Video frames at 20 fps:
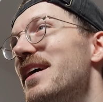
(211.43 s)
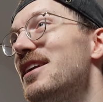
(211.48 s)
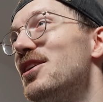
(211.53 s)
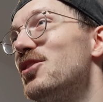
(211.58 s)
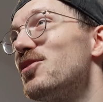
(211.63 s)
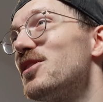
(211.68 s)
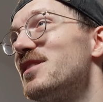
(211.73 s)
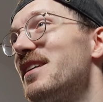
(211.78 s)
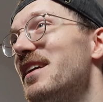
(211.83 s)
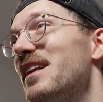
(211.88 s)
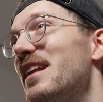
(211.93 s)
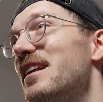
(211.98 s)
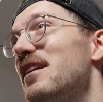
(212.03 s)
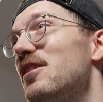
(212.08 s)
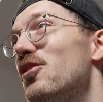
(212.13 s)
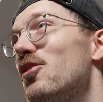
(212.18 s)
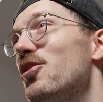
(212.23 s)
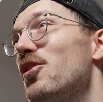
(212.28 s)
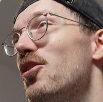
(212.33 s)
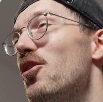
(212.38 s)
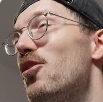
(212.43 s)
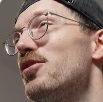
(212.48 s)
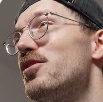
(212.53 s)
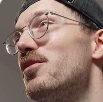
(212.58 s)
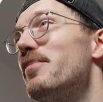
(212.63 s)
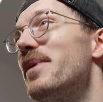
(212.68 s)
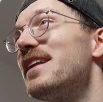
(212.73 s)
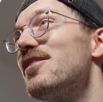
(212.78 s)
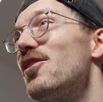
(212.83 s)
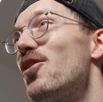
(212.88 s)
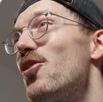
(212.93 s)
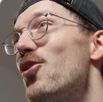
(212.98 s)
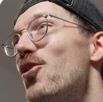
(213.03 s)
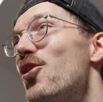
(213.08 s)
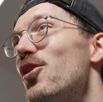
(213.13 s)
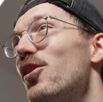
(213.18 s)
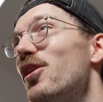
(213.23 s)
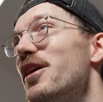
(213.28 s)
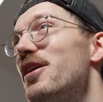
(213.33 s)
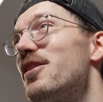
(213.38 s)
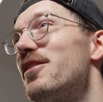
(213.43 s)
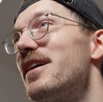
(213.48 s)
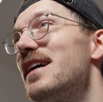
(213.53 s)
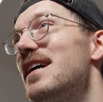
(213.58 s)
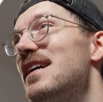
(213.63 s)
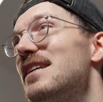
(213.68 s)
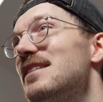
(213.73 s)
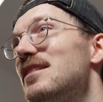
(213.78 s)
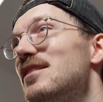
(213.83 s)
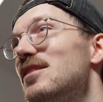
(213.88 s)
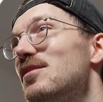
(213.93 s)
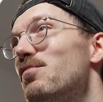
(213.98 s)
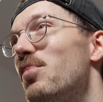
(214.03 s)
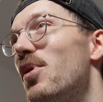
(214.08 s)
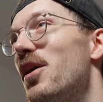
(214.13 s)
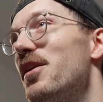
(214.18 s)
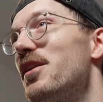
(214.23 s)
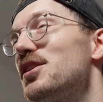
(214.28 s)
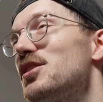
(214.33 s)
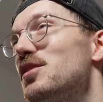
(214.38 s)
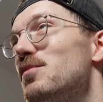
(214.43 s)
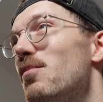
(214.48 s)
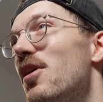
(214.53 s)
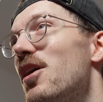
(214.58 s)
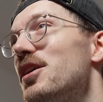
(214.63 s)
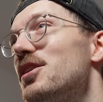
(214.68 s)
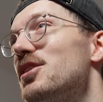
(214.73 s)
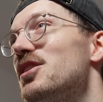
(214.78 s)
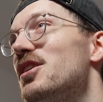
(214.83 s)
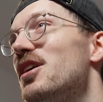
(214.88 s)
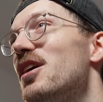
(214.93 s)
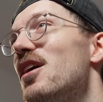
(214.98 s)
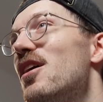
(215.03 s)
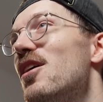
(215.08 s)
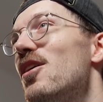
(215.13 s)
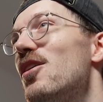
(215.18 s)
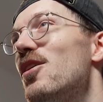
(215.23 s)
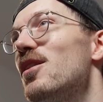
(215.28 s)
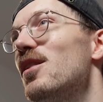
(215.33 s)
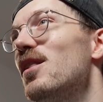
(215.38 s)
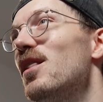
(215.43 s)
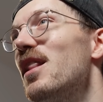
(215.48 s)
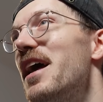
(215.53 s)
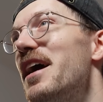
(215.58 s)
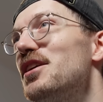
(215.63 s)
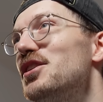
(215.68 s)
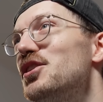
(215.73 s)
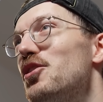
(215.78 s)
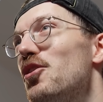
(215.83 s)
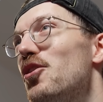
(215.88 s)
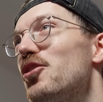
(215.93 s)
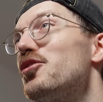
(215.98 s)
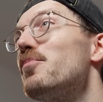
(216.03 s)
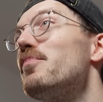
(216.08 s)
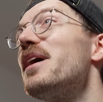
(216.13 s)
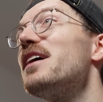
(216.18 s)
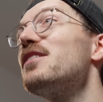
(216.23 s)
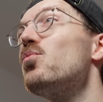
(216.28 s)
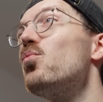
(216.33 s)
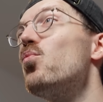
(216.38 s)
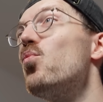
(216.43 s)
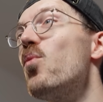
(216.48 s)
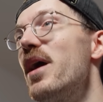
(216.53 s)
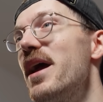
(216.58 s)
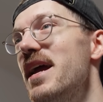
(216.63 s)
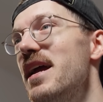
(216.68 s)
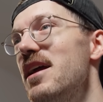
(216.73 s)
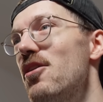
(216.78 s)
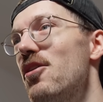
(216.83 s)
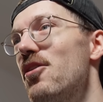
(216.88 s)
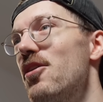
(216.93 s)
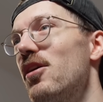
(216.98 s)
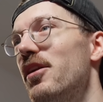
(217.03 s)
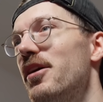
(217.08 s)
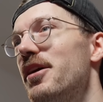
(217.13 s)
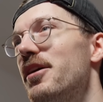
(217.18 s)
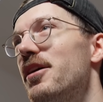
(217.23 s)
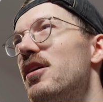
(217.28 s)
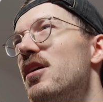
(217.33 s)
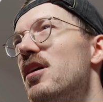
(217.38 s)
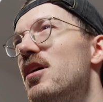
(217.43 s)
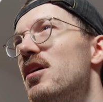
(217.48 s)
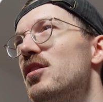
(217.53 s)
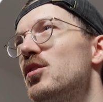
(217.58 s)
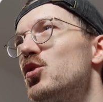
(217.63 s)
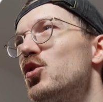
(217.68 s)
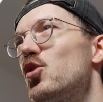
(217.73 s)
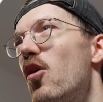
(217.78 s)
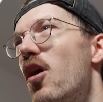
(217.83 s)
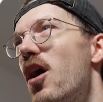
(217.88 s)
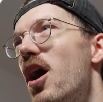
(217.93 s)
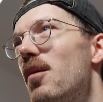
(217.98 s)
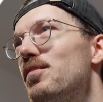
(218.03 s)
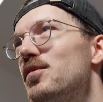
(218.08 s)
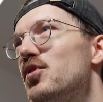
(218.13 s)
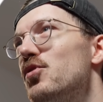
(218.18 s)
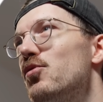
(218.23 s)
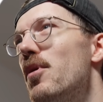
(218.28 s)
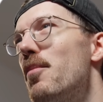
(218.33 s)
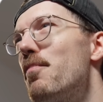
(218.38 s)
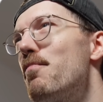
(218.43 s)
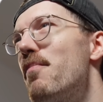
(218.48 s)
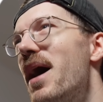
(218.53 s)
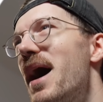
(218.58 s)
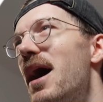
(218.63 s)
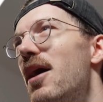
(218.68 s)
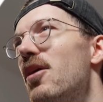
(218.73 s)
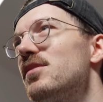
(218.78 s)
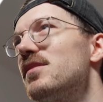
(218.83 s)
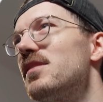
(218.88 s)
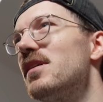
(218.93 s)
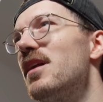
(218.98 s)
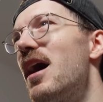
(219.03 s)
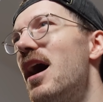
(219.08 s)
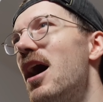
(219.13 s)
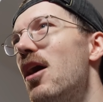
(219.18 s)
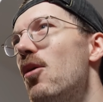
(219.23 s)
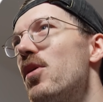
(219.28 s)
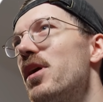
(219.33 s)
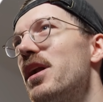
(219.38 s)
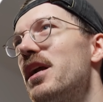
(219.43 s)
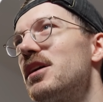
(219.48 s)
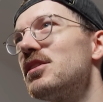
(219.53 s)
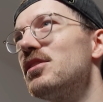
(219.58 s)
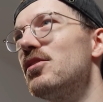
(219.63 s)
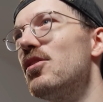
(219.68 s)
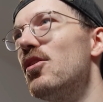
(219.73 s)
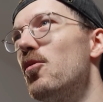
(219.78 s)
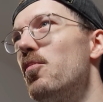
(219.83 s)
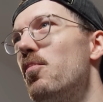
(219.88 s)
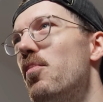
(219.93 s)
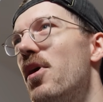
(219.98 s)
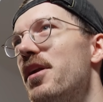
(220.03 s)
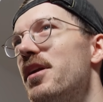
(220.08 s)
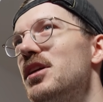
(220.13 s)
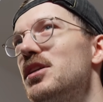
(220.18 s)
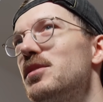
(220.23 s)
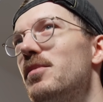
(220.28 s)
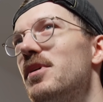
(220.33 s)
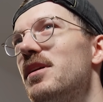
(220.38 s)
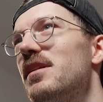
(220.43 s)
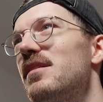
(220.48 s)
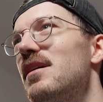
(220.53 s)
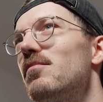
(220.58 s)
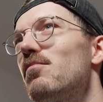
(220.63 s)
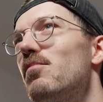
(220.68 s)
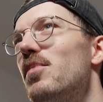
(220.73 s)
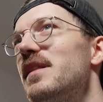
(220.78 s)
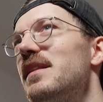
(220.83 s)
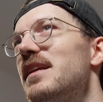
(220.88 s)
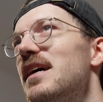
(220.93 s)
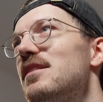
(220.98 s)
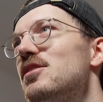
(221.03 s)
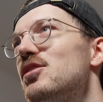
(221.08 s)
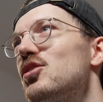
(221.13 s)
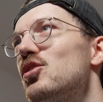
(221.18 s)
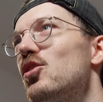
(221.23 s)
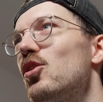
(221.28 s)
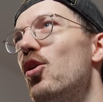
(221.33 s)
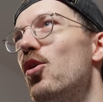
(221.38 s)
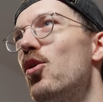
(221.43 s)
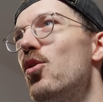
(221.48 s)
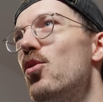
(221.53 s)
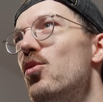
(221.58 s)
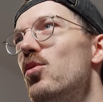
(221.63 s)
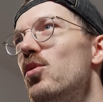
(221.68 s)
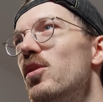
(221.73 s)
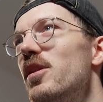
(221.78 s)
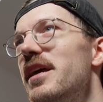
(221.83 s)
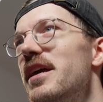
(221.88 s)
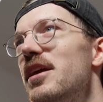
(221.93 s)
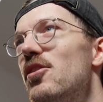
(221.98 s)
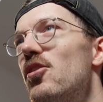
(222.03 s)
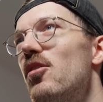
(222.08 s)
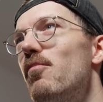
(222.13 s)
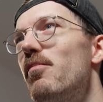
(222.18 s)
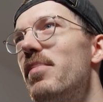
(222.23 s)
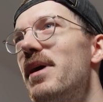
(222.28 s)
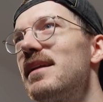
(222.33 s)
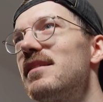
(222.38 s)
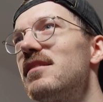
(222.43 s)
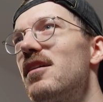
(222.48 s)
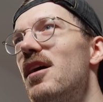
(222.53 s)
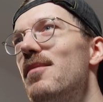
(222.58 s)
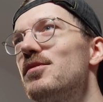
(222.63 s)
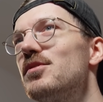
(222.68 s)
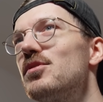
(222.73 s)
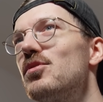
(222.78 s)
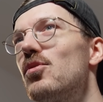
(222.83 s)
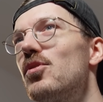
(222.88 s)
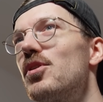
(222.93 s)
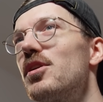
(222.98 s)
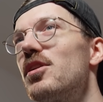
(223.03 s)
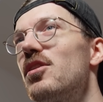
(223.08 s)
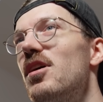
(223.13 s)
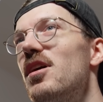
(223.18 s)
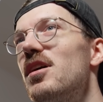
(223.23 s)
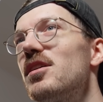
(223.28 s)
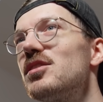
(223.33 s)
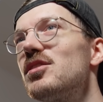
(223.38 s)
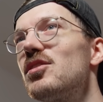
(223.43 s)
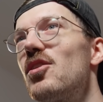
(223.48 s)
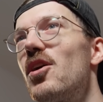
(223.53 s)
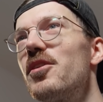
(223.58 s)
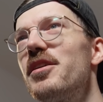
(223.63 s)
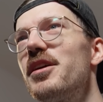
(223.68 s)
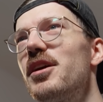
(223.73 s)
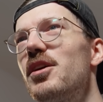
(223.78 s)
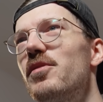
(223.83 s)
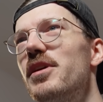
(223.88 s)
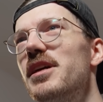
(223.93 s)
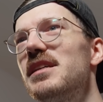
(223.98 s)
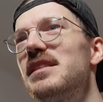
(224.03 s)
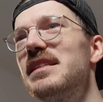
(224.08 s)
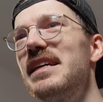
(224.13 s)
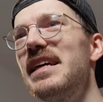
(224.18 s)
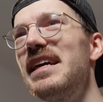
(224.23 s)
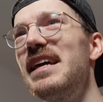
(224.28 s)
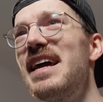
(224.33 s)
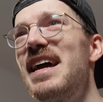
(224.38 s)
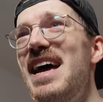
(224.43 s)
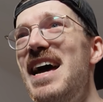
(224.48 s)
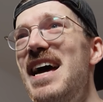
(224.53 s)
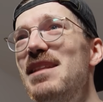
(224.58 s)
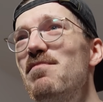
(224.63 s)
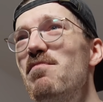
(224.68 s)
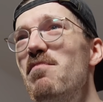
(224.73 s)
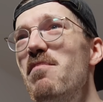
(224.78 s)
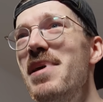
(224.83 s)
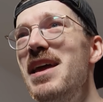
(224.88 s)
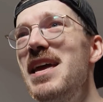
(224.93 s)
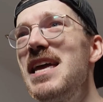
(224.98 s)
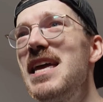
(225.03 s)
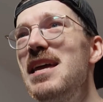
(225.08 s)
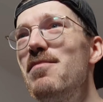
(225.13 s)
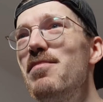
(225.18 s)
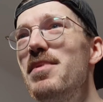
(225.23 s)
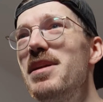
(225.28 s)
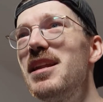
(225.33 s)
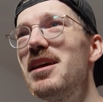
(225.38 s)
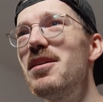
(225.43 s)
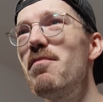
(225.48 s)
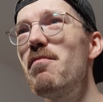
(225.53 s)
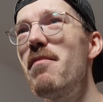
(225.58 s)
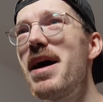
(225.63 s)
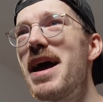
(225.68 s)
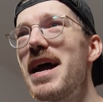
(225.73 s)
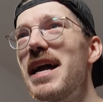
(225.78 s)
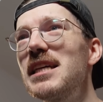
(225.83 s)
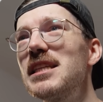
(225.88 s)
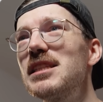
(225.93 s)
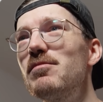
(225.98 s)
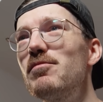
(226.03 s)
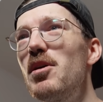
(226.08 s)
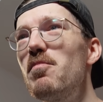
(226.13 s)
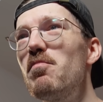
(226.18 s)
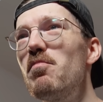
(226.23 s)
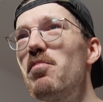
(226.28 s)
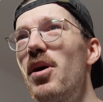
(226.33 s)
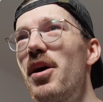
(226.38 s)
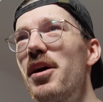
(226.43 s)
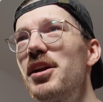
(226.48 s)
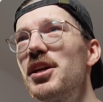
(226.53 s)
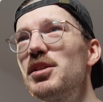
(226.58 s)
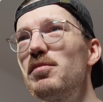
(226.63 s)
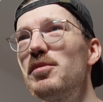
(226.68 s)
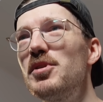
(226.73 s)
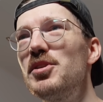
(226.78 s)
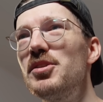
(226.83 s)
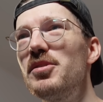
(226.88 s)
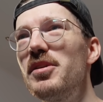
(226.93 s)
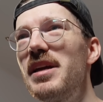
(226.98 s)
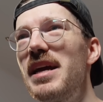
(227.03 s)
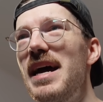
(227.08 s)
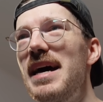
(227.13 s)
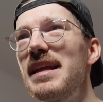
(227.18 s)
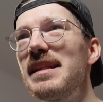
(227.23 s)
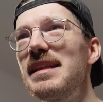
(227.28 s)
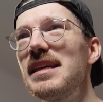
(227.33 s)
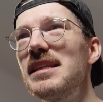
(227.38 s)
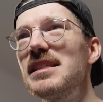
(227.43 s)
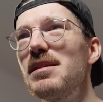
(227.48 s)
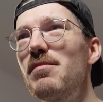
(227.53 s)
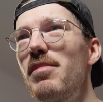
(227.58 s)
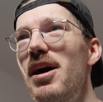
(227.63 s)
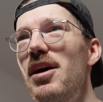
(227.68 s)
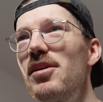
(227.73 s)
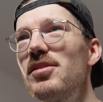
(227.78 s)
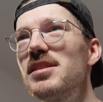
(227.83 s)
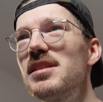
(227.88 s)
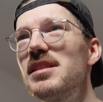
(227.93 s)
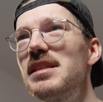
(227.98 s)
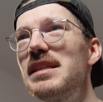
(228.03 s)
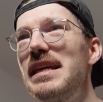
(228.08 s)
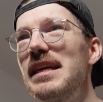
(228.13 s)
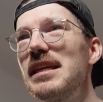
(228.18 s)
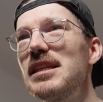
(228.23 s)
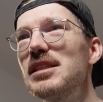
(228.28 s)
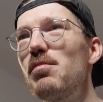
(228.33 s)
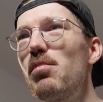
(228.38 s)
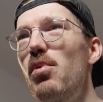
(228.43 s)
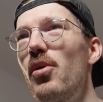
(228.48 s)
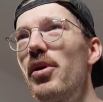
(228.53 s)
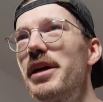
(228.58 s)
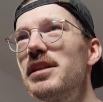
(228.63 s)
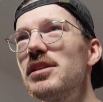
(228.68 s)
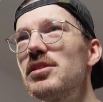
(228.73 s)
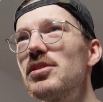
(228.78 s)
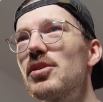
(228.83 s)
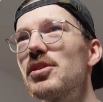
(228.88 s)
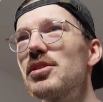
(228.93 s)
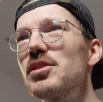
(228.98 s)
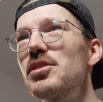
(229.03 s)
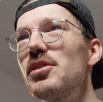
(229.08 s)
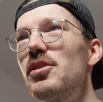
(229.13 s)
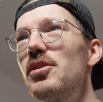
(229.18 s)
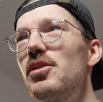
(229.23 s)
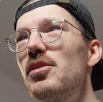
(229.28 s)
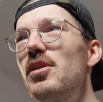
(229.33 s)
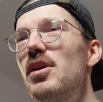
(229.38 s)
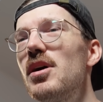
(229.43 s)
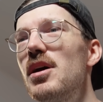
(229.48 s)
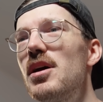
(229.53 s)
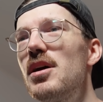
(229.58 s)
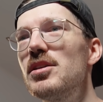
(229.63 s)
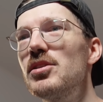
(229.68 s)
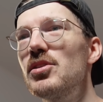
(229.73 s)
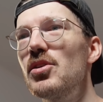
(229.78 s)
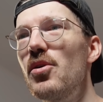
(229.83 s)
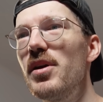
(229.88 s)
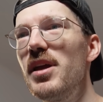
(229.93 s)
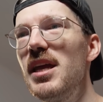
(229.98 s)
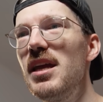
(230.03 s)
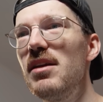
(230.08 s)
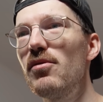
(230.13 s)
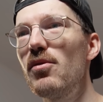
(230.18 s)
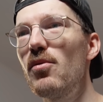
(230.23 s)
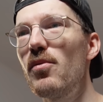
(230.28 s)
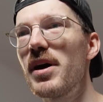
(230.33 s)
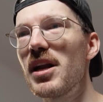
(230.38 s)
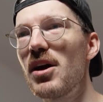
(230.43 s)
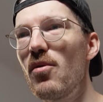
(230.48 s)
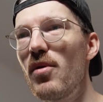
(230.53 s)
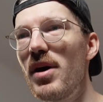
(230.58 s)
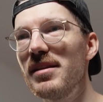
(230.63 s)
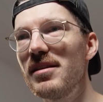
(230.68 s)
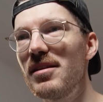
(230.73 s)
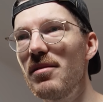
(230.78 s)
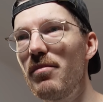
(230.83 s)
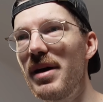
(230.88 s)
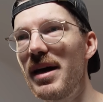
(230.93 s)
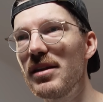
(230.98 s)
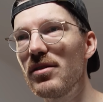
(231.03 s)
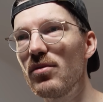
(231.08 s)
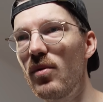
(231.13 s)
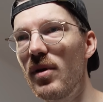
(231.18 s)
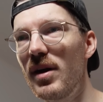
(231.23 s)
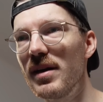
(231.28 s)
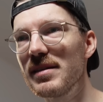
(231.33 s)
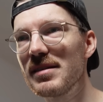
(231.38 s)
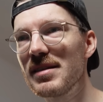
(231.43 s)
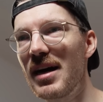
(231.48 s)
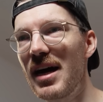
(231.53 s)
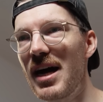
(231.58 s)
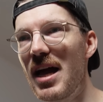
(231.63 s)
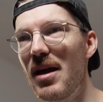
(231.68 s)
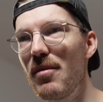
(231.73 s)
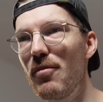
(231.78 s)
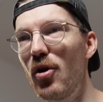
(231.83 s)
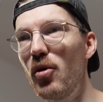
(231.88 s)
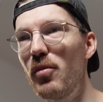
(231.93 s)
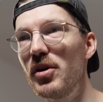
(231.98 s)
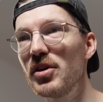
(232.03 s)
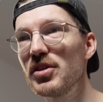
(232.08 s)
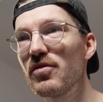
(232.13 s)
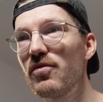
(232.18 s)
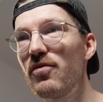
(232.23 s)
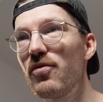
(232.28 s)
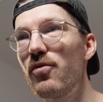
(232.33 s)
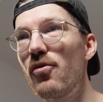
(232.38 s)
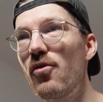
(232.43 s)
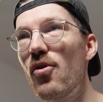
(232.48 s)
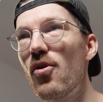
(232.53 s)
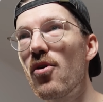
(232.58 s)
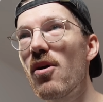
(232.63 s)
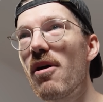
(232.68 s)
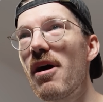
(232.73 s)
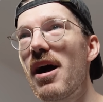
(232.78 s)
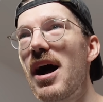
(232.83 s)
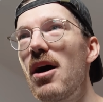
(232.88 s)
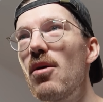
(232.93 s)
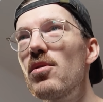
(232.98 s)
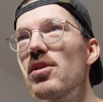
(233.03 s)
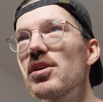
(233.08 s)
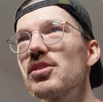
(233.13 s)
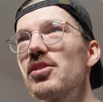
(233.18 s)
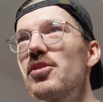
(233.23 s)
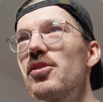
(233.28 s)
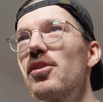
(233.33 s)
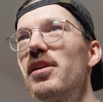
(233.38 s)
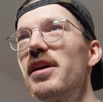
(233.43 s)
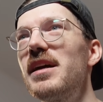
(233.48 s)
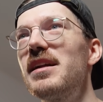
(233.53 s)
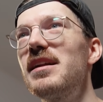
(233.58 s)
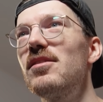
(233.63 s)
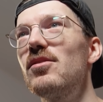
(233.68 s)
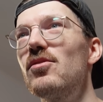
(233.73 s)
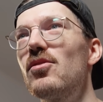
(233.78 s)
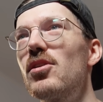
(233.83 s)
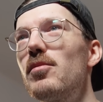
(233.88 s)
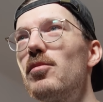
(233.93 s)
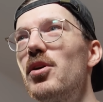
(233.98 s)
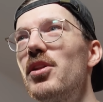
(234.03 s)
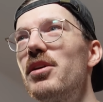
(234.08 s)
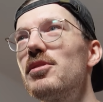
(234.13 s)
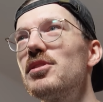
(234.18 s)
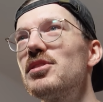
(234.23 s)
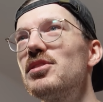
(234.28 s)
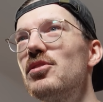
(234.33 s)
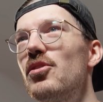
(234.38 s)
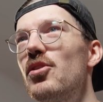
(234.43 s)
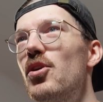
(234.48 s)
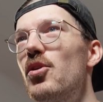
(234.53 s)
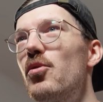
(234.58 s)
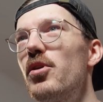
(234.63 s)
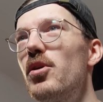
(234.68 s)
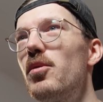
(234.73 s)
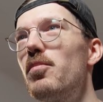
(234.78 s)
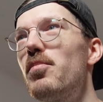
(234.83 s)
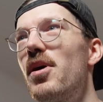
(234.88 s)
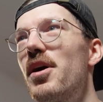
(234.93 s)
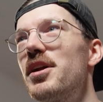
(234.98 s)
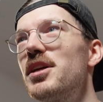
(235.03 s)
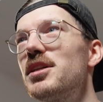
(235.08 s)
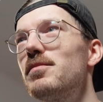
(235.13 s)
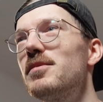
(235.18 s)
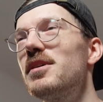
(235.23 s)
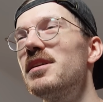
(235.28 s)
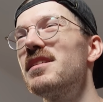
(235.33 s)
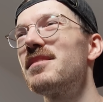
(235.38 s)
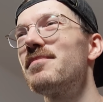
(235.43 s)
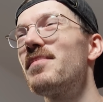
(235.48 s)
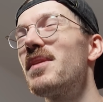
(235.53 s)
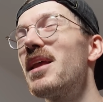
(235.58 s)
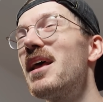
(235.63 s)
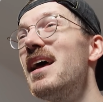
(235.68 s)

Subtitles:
Interestingly though, going to bed earlier isn't punished much unless you go to bed way earlier. So up to about an hour, there's no punishment, but then slowly your bedtime score does start decreasing and maybe the maximum punishment you get is about 6 points or so. So even when I went to bed one time, almost 4 hours earlier than normal, there was no real punishment.